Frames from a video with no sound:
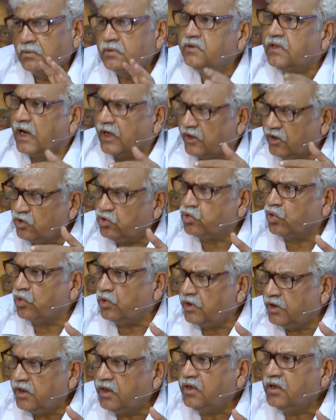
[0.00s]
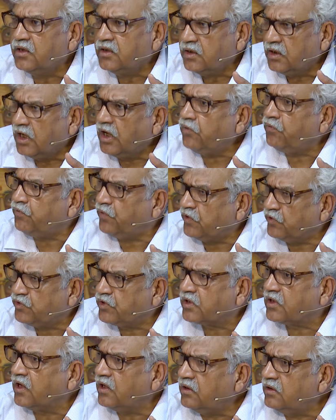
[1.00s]
that is only a
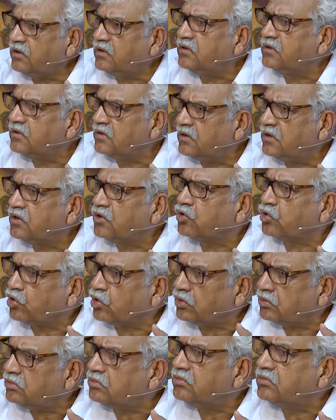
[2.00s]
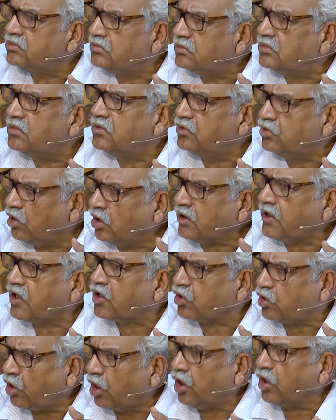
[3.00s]
physical, not a
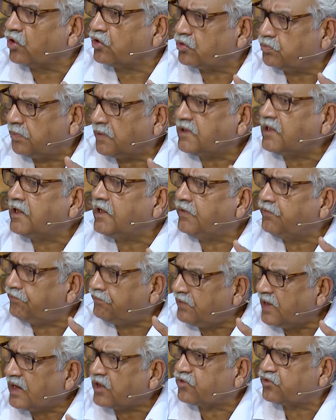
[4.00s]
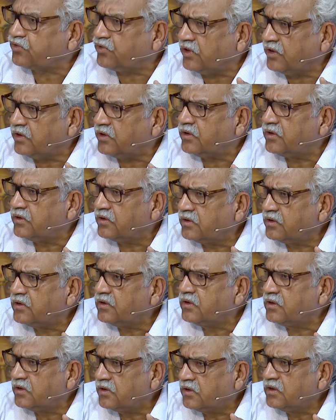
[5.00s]
cause, but a reflection.
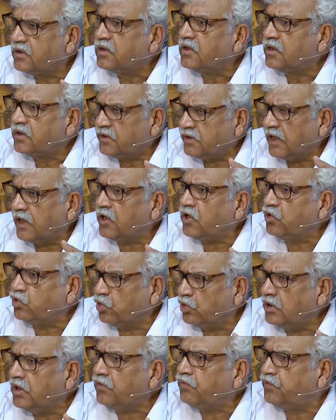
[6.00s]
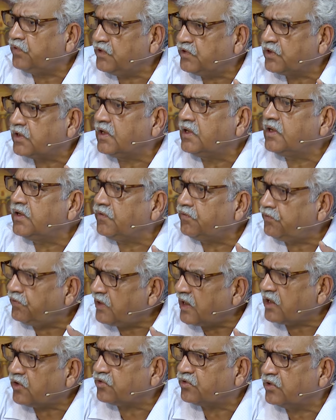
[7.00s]
That is only physical
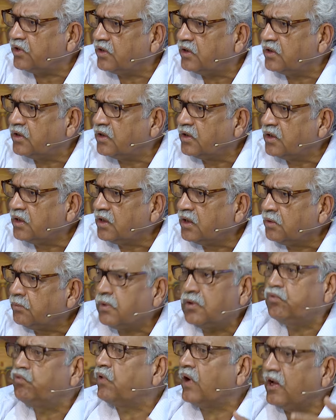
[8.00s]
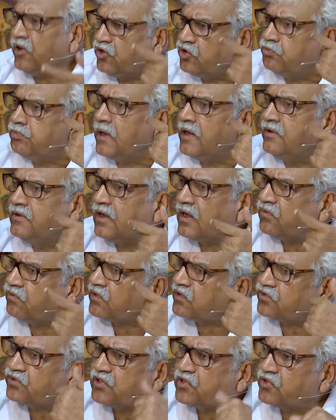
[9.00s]
reflection. But why is my
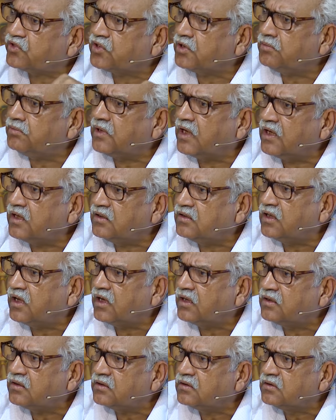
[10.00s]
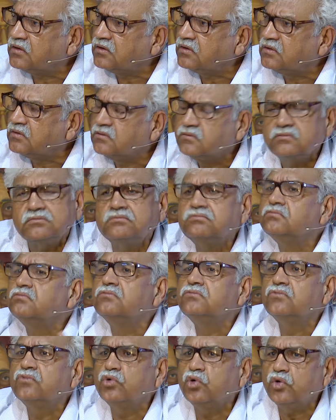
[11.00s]
nervous system like that?
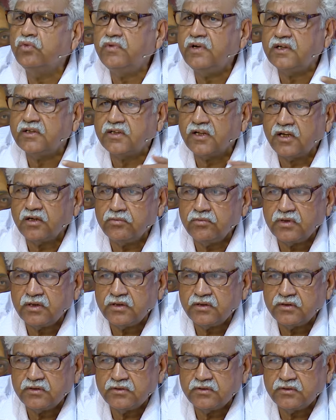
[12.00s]
Who will tell me?